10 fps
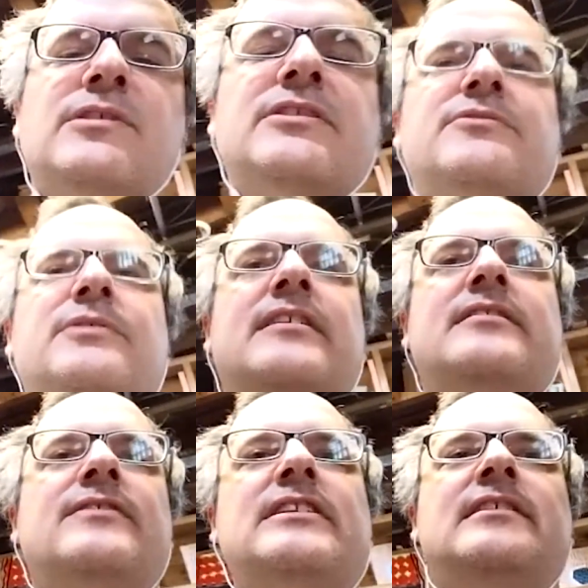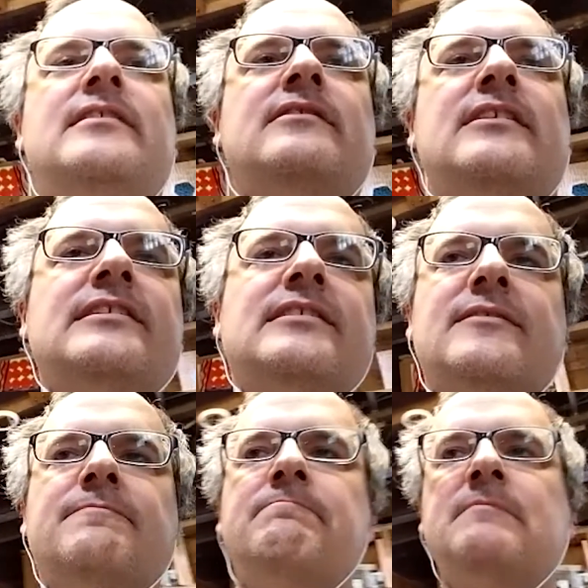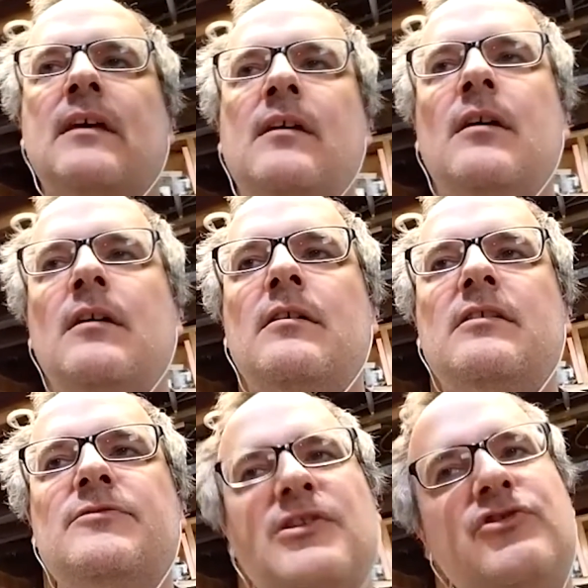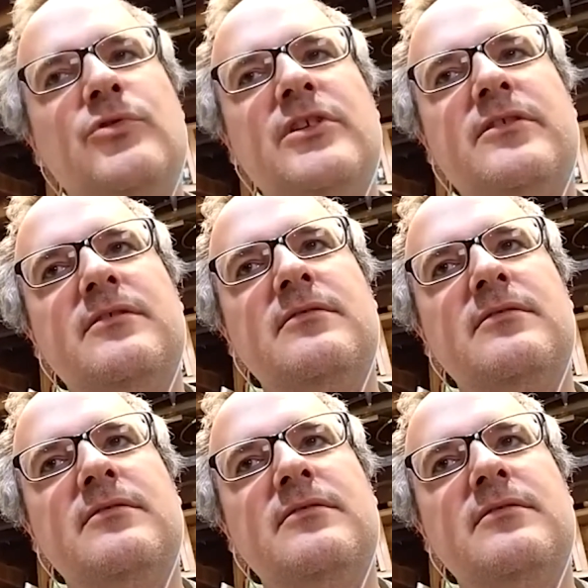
with creativity like especially with